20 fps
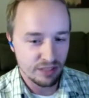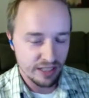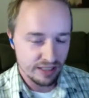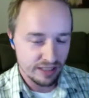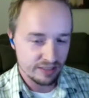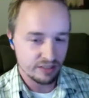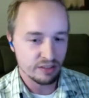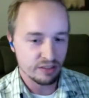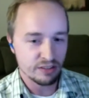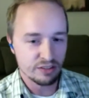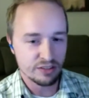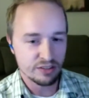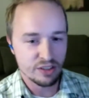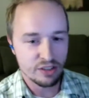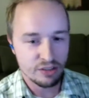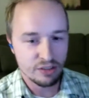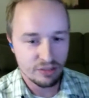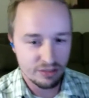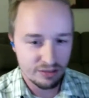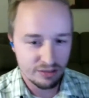So there's
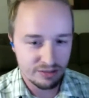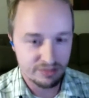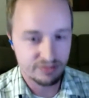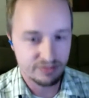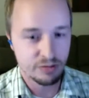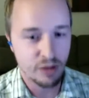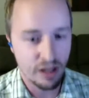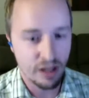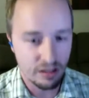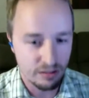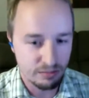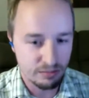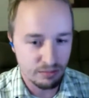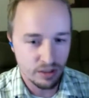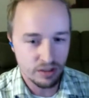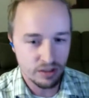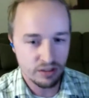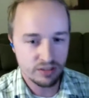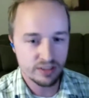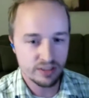no murder
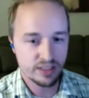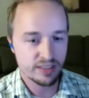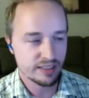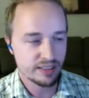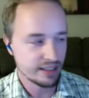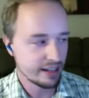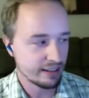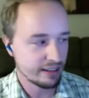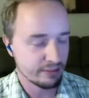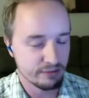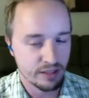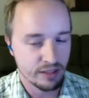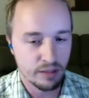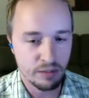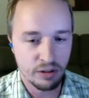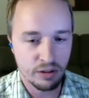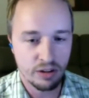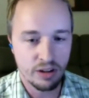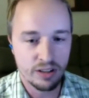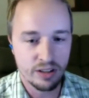scenes that I've come
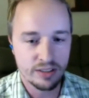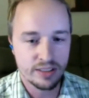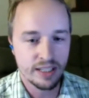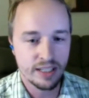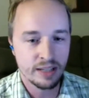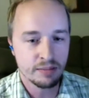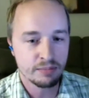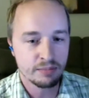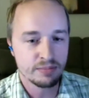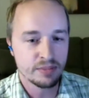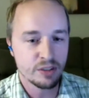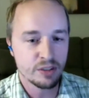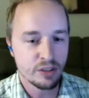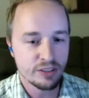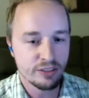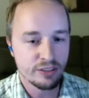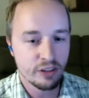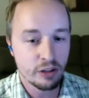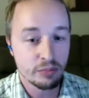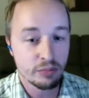across yet. So it's
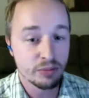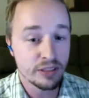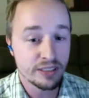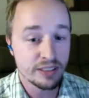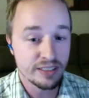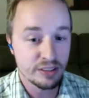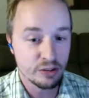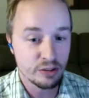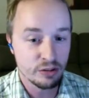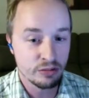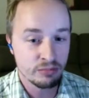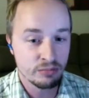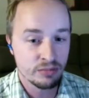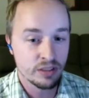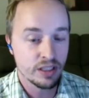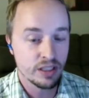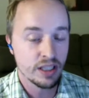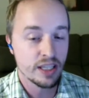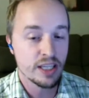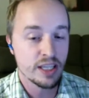very pleasing to him.
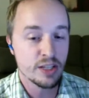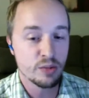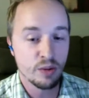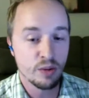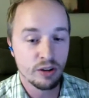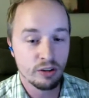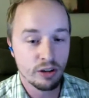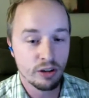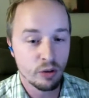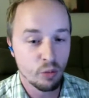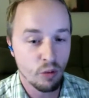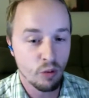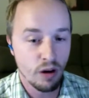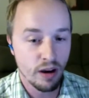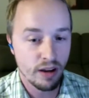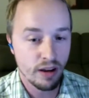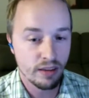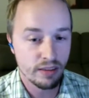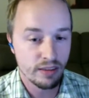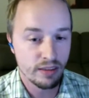He's wondering why
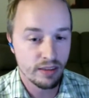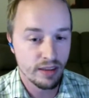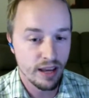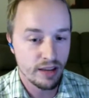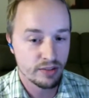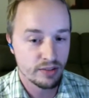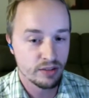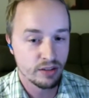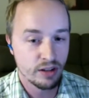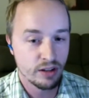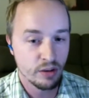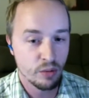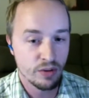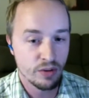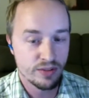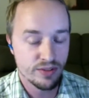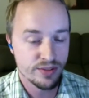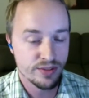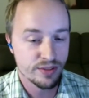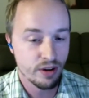the astronaut wears a
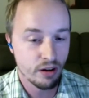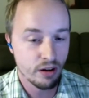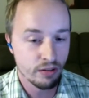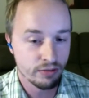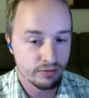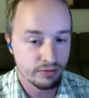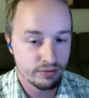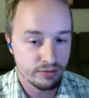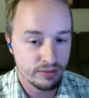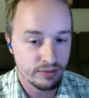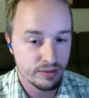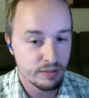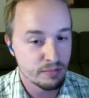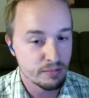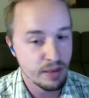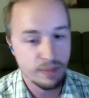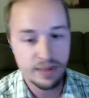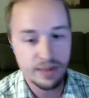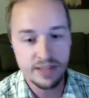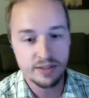scarf.
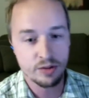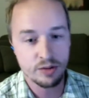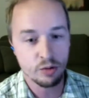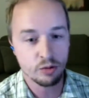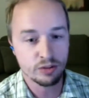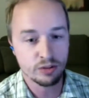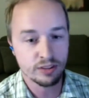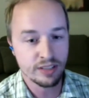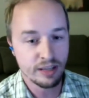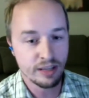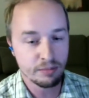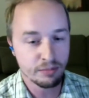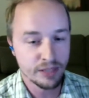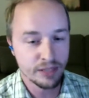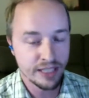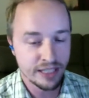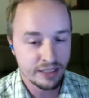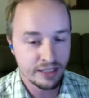Maybe it's cold on that planet.